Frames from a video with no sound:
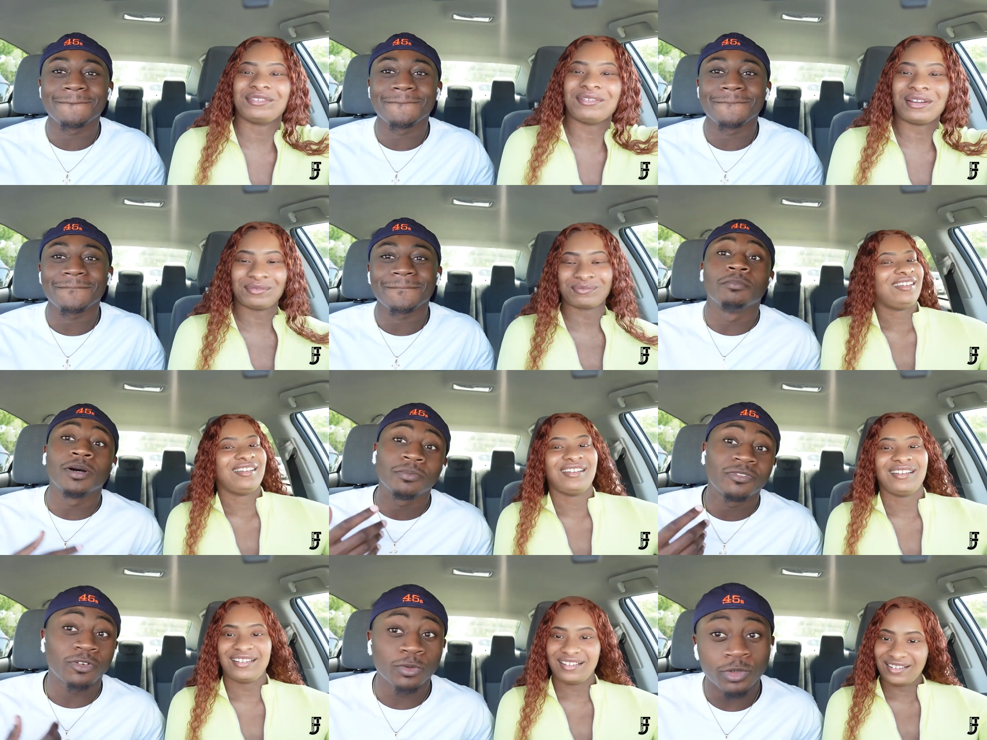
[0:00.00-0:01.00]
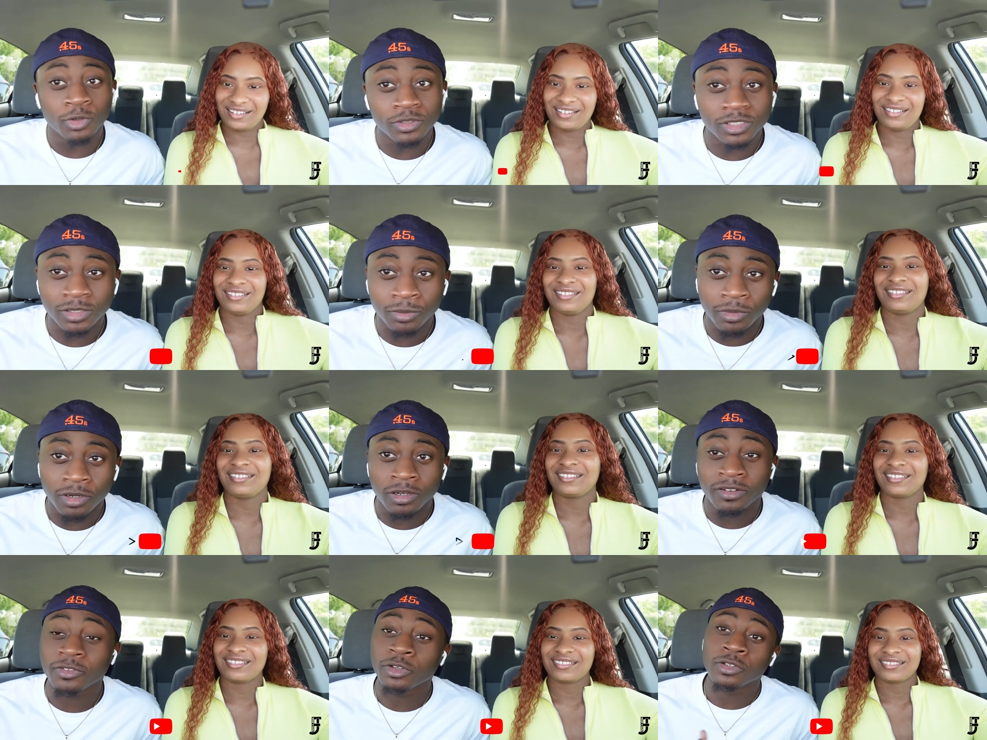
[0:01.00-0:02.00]
Speaker 1: you know. But before we go into the
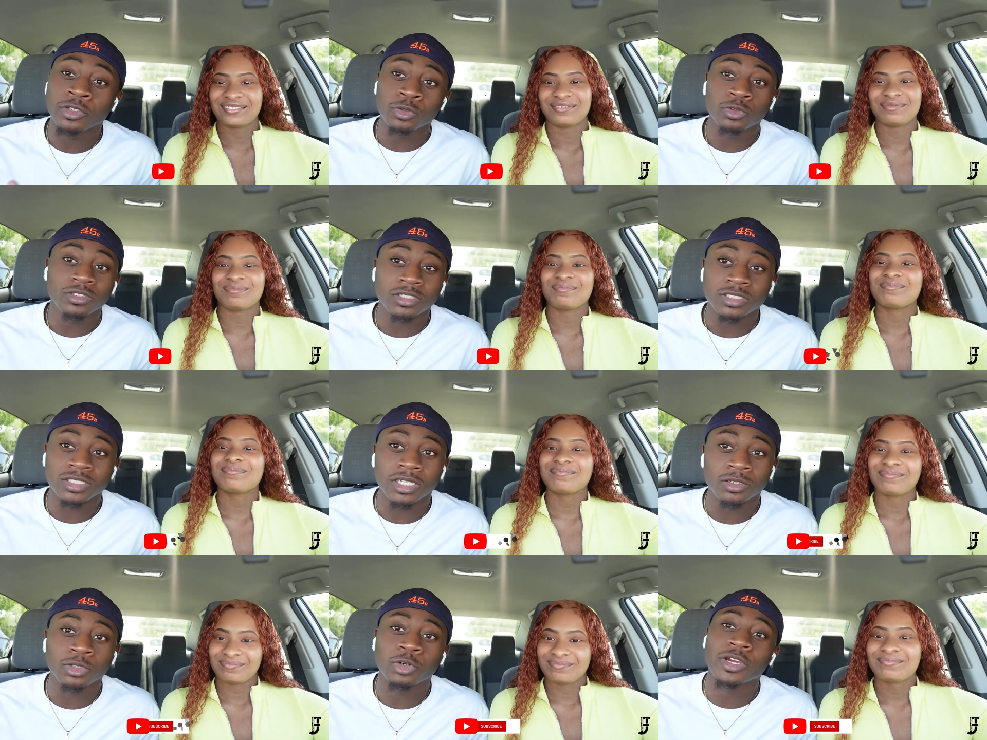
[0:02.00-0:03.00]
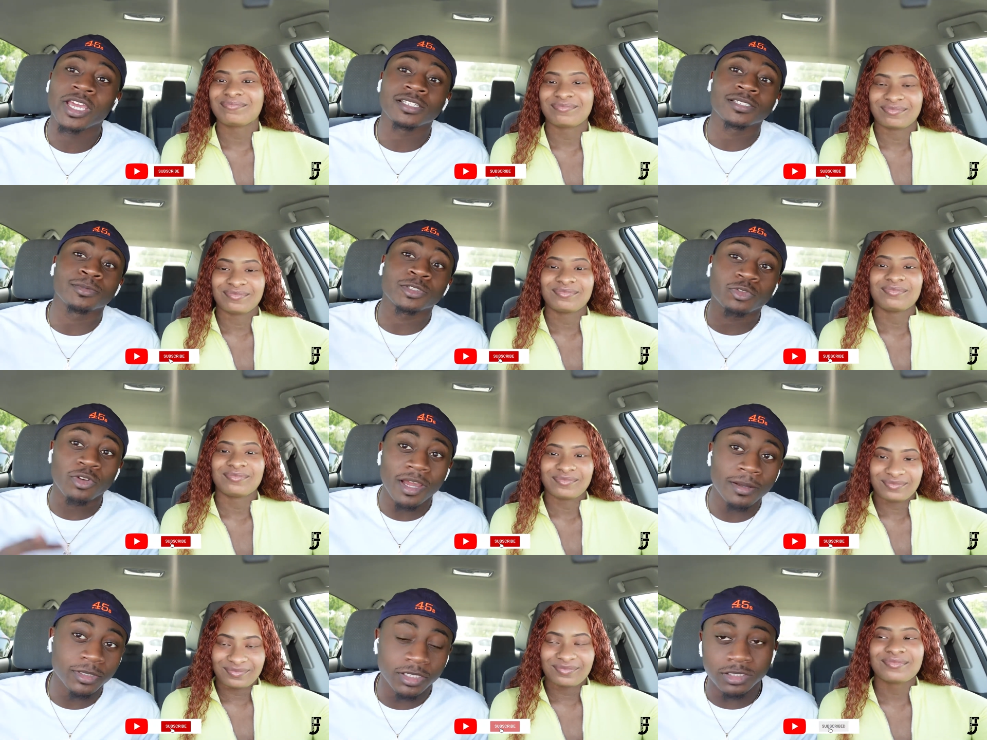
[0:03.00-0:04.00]
mall, if you're new to the channel, go ahead and
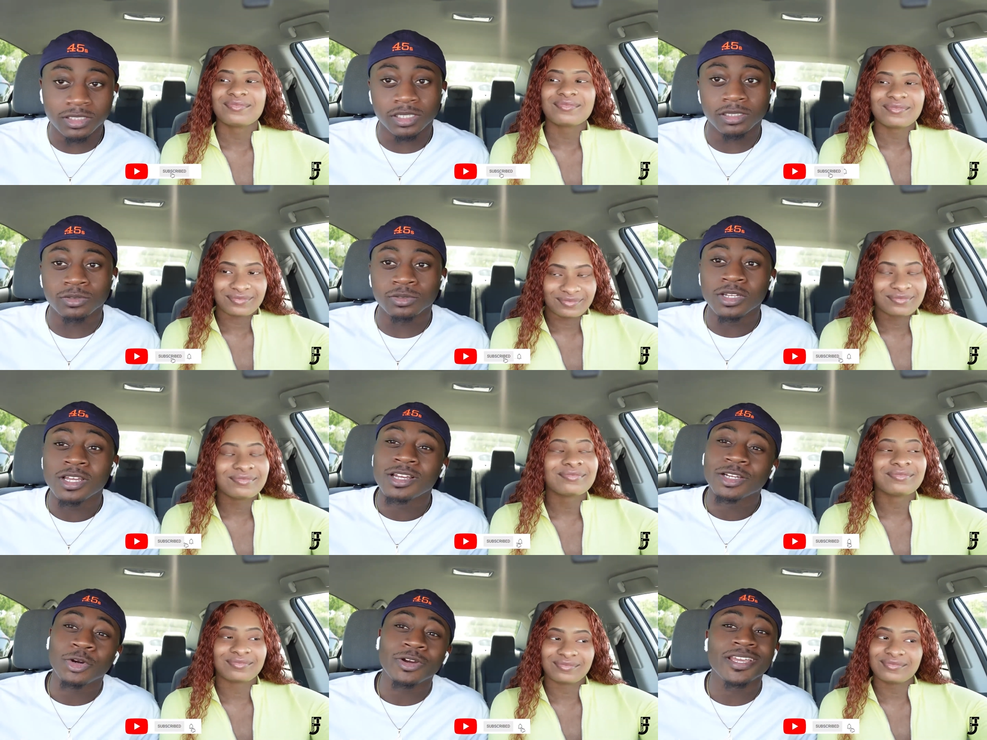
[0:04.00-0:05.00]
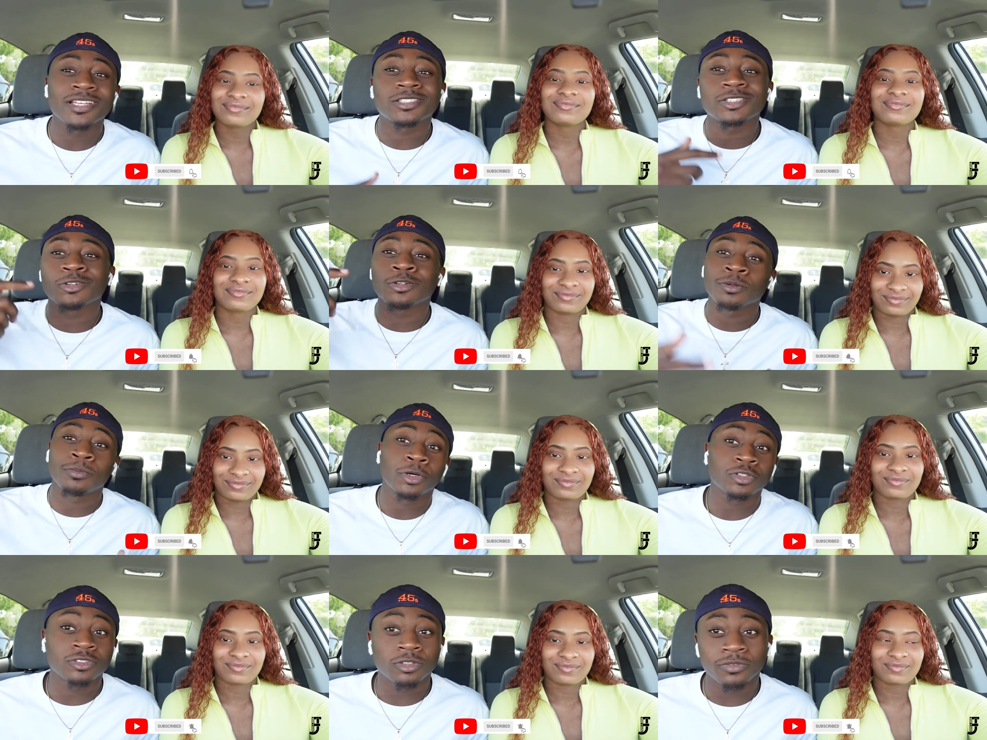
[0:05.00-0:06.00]
subscribe to the channel. Go ahead and turn on the
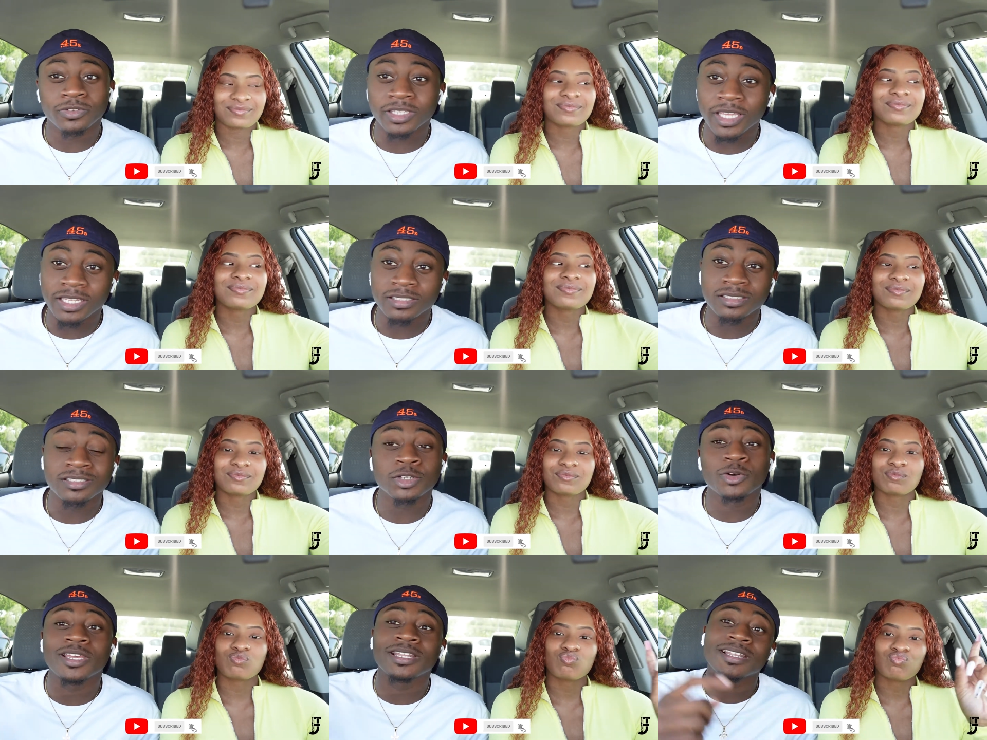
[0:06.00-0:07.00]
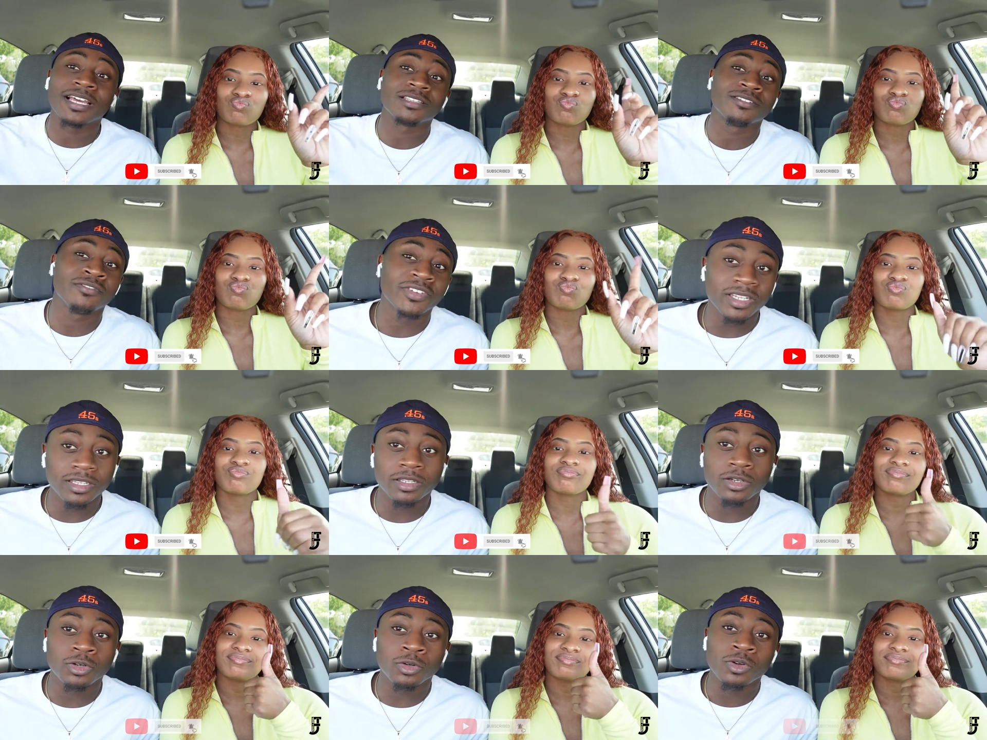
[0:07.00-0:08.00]
post notifications. Go ahead and like the
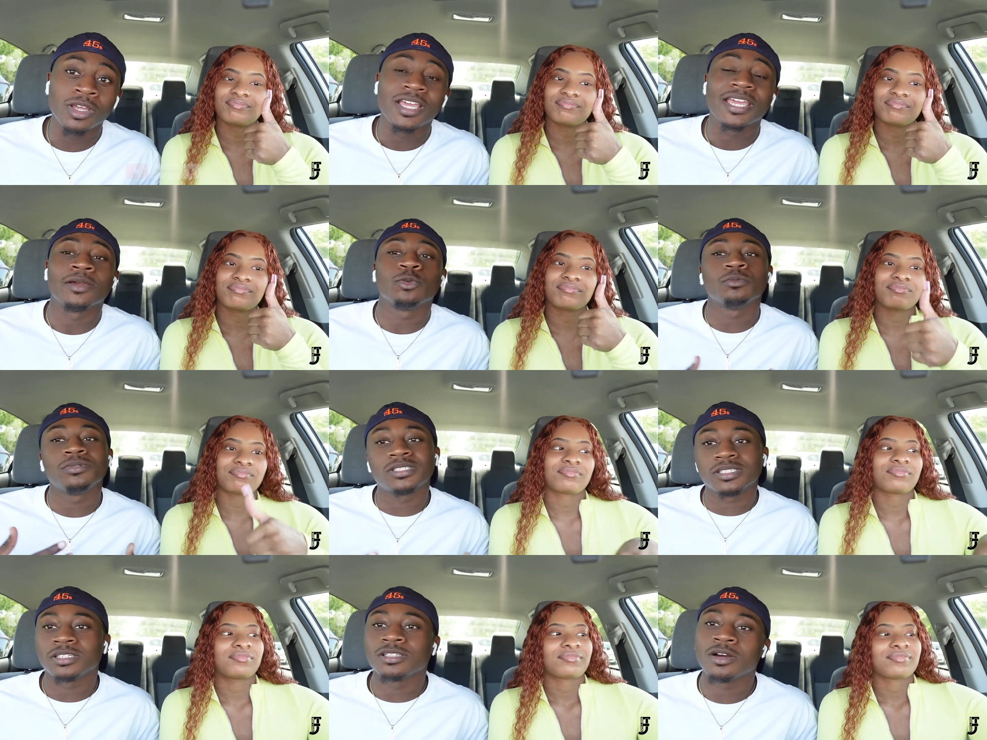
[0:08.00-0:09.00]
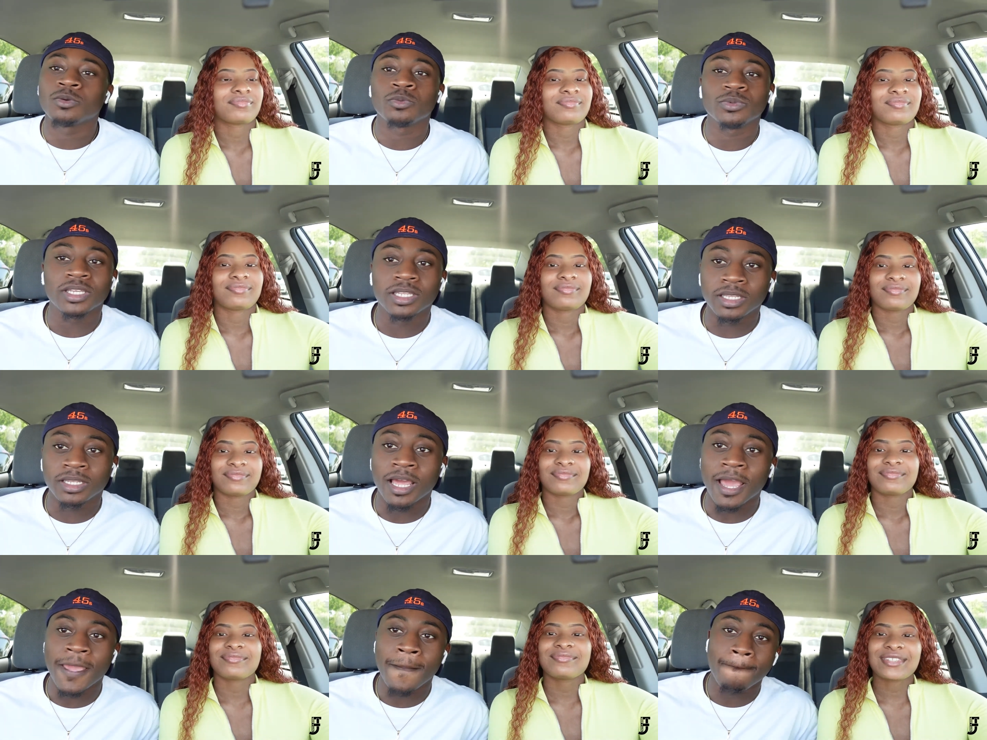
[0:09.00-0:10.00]
video, and we'll be seeing y'all when we get in, all
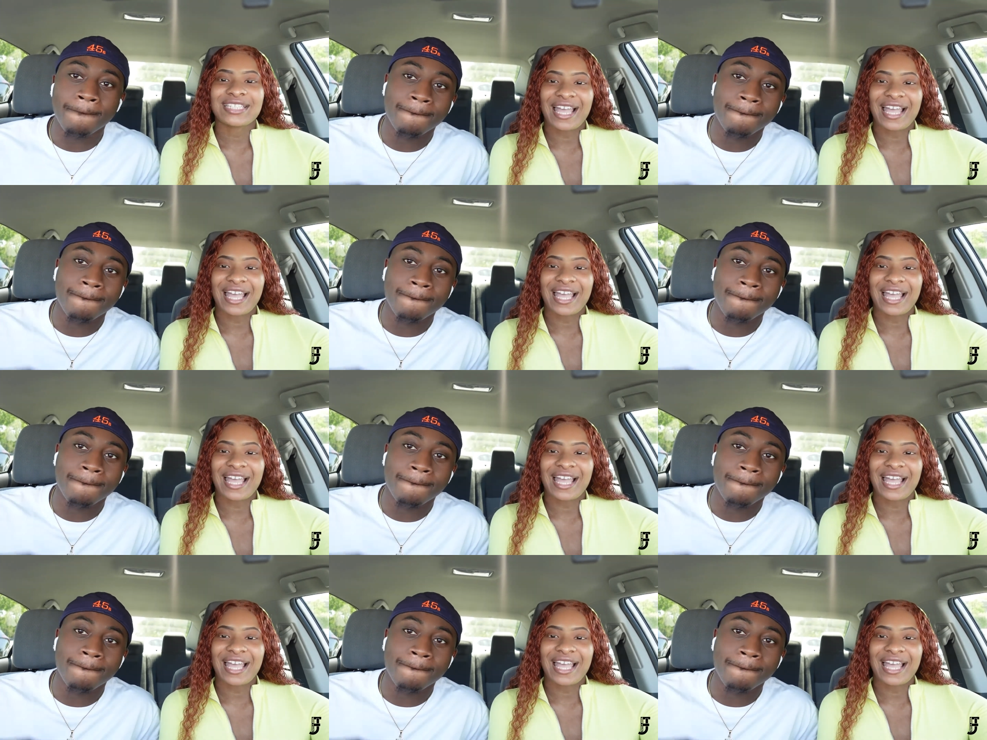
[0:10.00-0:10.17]
right?